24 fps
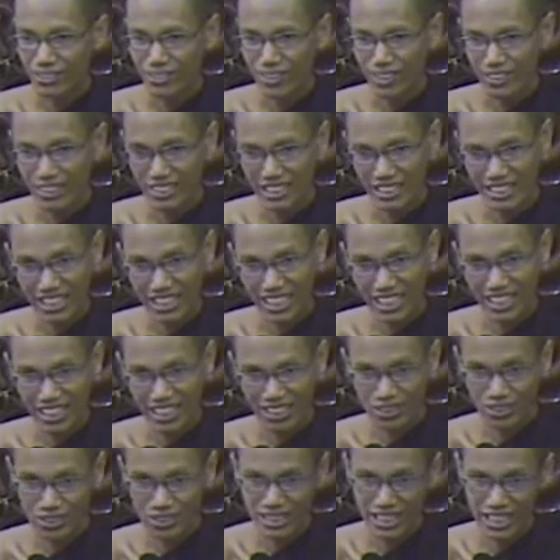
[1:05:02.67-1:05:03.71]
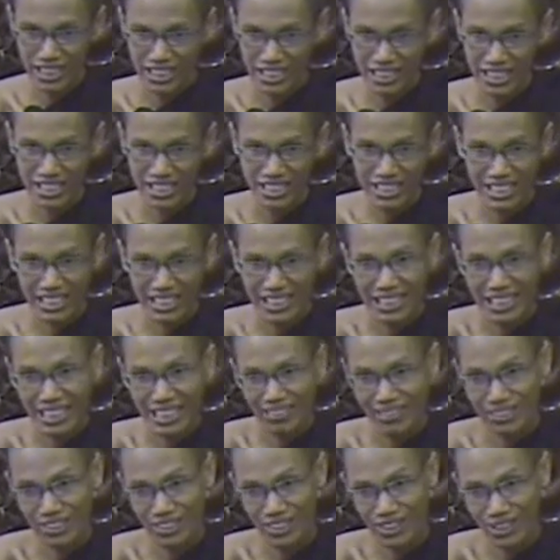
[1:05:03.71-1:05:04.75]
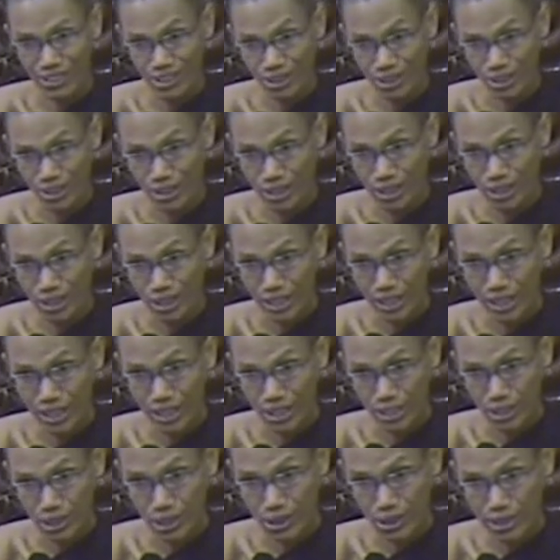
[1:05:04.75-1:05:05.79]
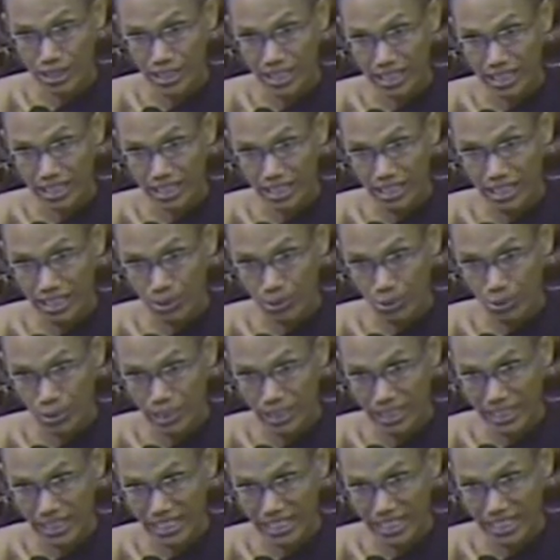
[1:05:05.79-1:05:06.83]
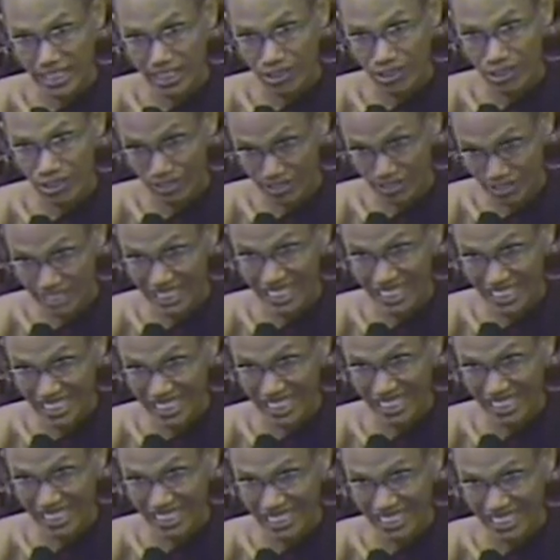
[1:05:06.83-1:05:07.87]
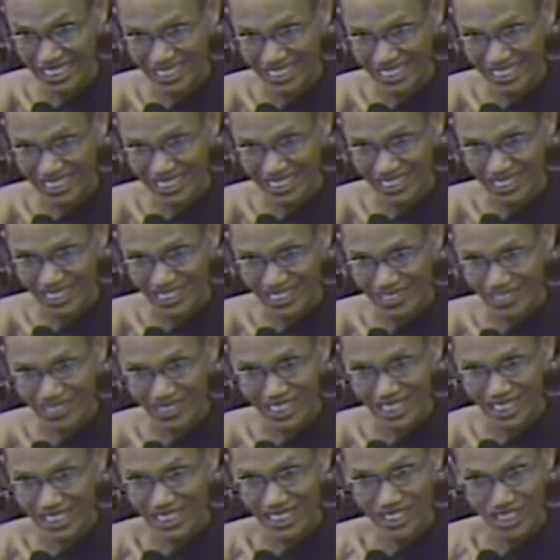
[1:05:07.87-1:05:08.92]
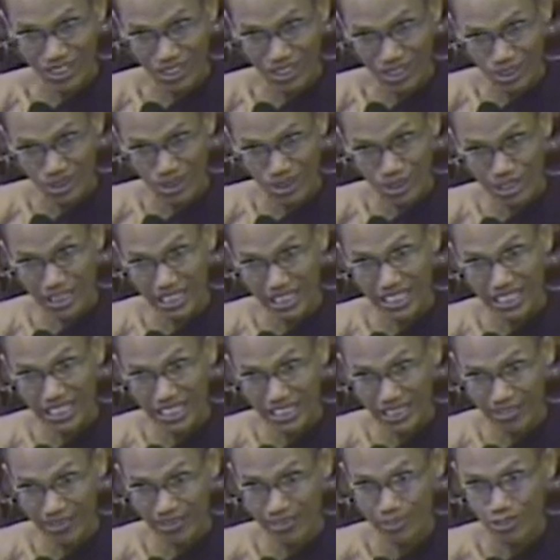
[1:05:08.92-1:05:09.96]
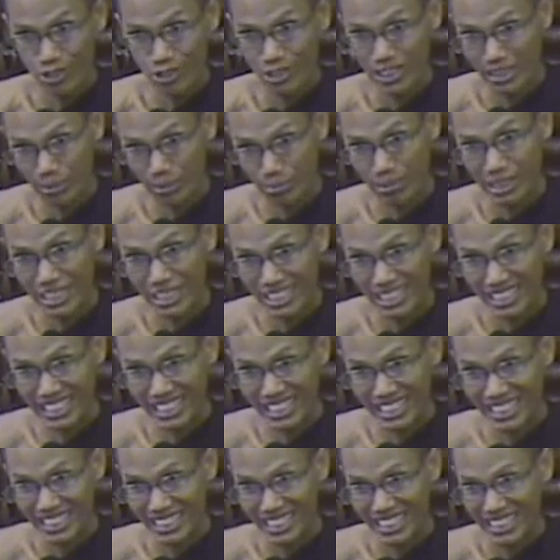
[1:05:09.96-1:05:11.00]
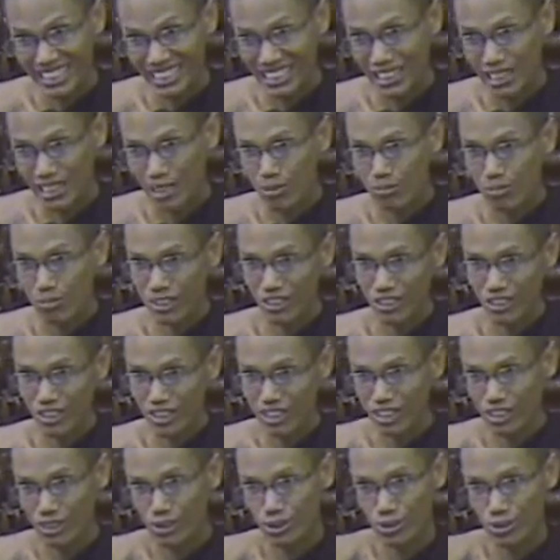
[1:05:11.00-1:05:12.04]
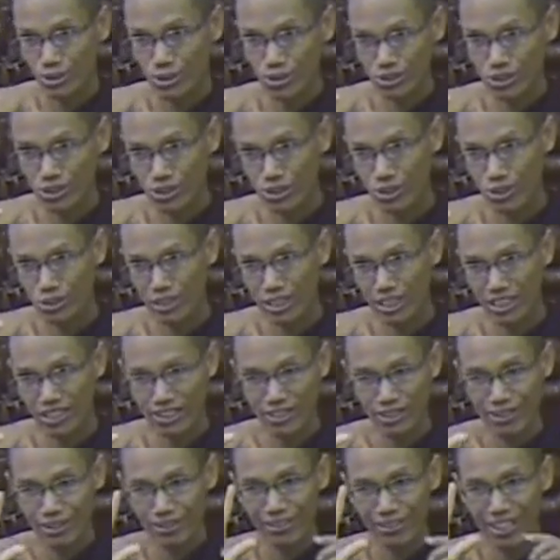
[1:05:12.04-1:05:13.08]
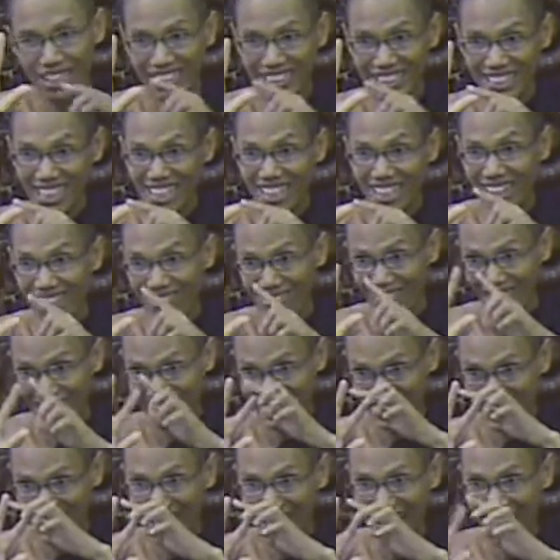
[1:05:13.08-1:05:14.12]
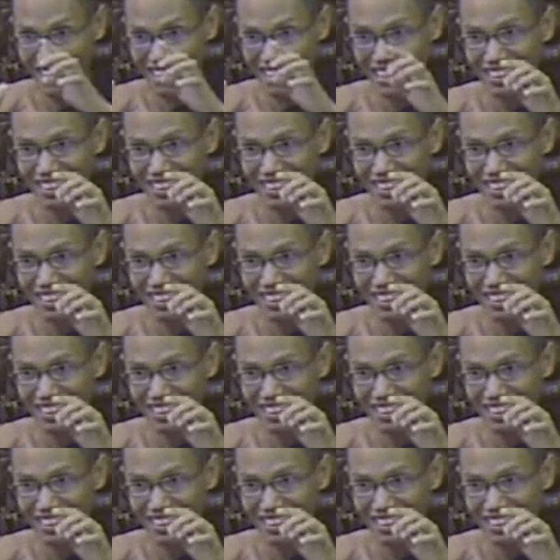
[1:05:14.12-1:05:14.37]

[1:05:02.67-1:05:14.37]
For the jhana consciousness, 11 also associated with good feeling, but not associated with piti, Because you, you can know five jhana factor.